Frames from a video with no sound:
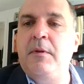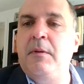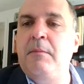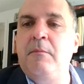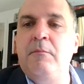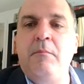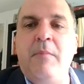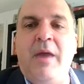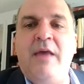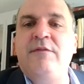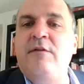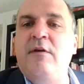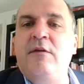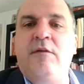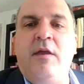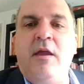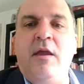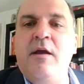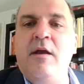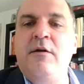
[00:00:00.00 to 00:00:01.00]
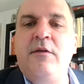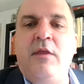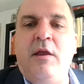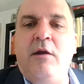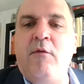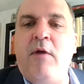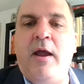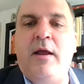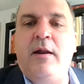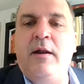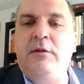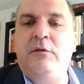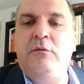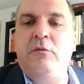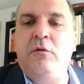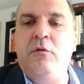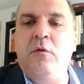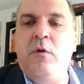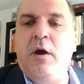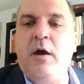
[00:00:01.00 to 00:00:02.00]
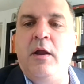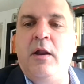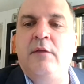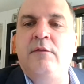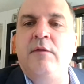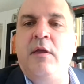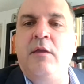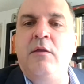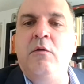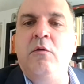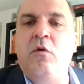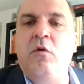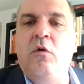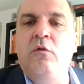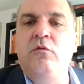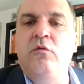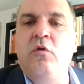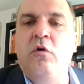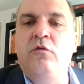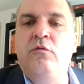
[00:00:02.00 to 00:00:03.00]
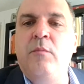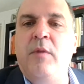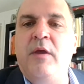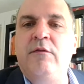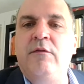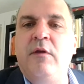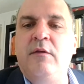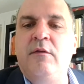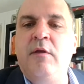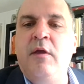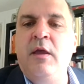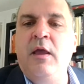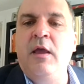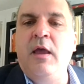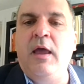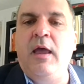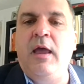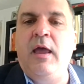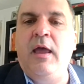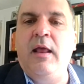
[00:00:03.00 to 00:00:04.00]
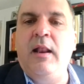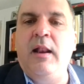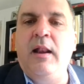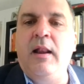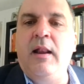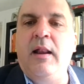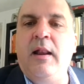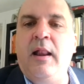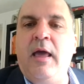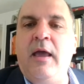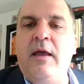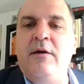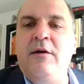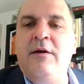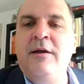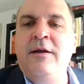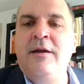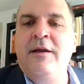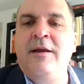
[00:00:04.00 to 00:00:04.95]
message here directly to you. I'm gonna send you those messages later.